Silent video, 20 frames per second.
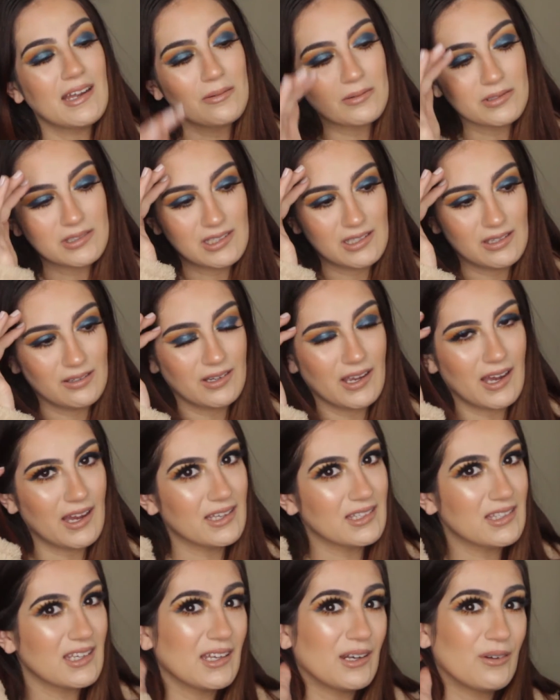I will see you
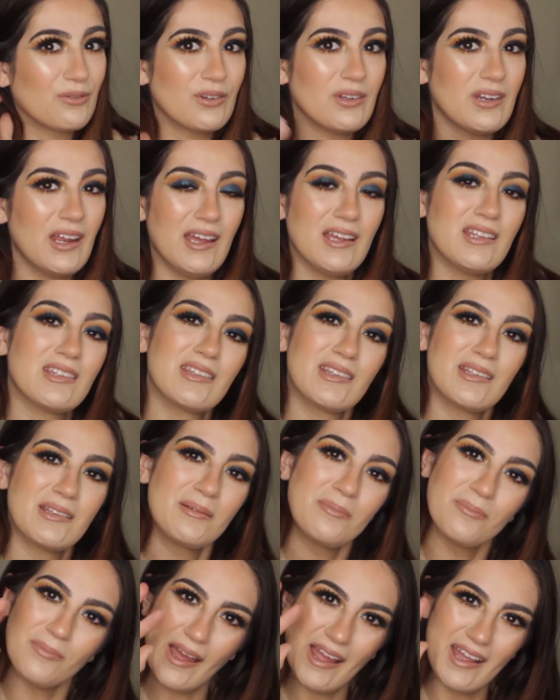guys in a few days.
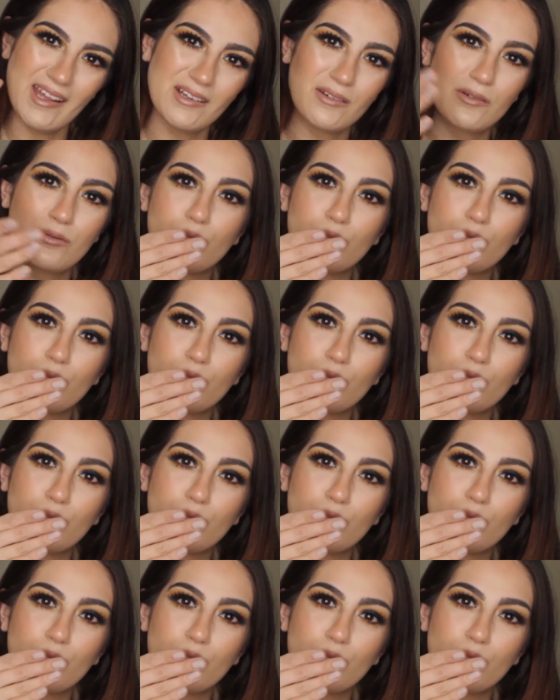Bye.